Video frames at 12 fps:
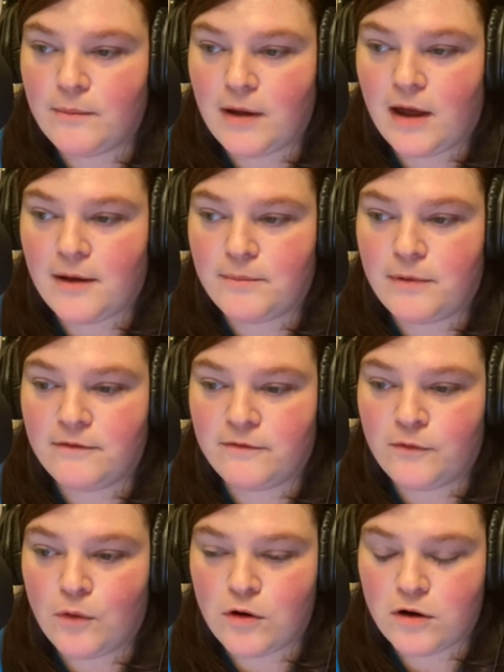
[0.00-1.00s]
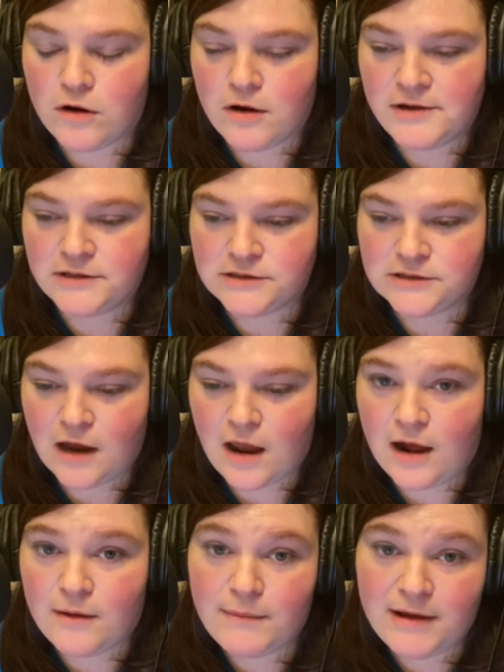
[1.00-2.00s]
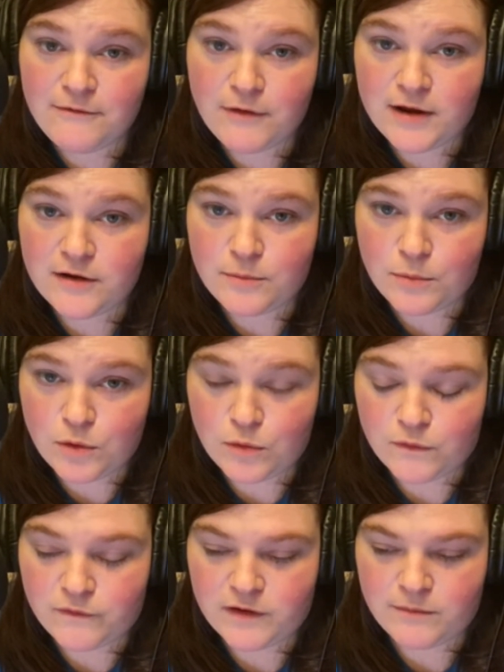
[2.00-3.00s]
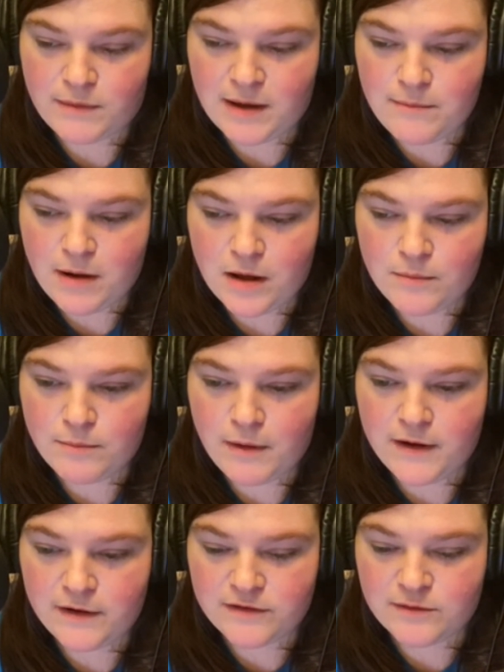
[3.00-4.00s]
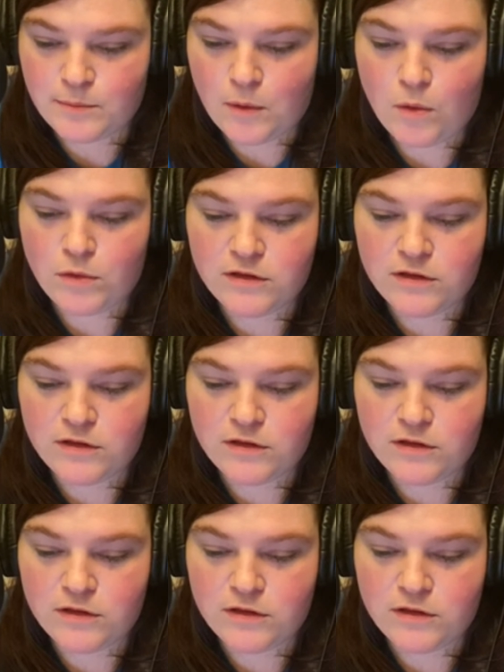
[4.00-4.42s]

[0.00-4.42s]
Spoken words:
before my friend moved, my mom bought us both